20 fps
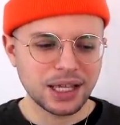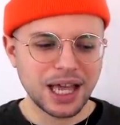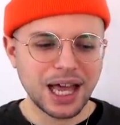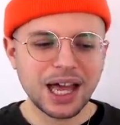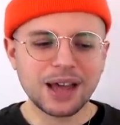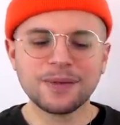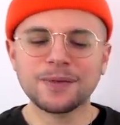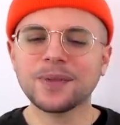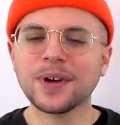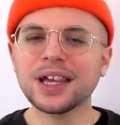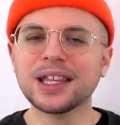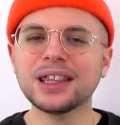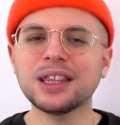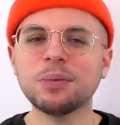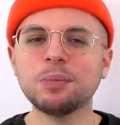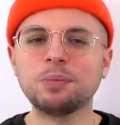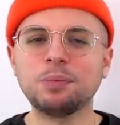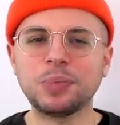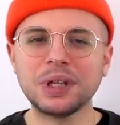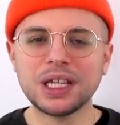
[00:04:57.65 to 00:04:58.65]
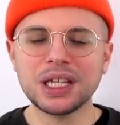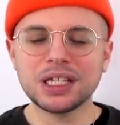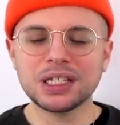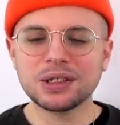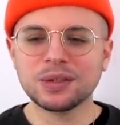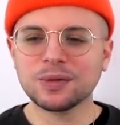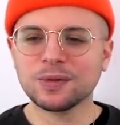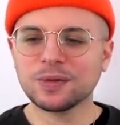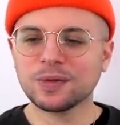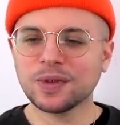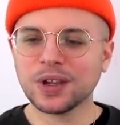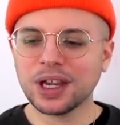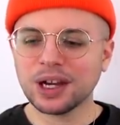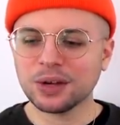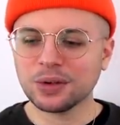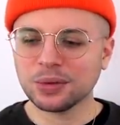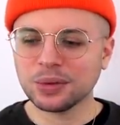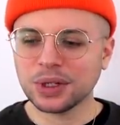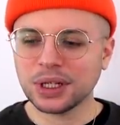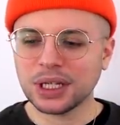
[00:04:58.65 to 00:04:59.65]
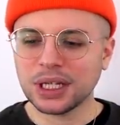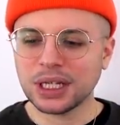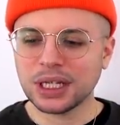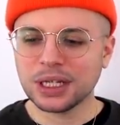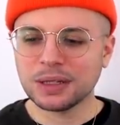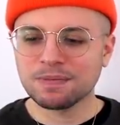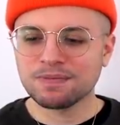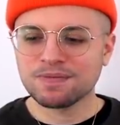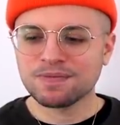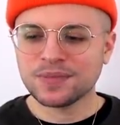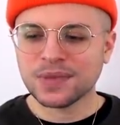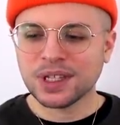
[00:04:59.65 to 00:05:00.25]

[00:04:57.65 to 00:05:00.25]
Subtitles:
I find the beat very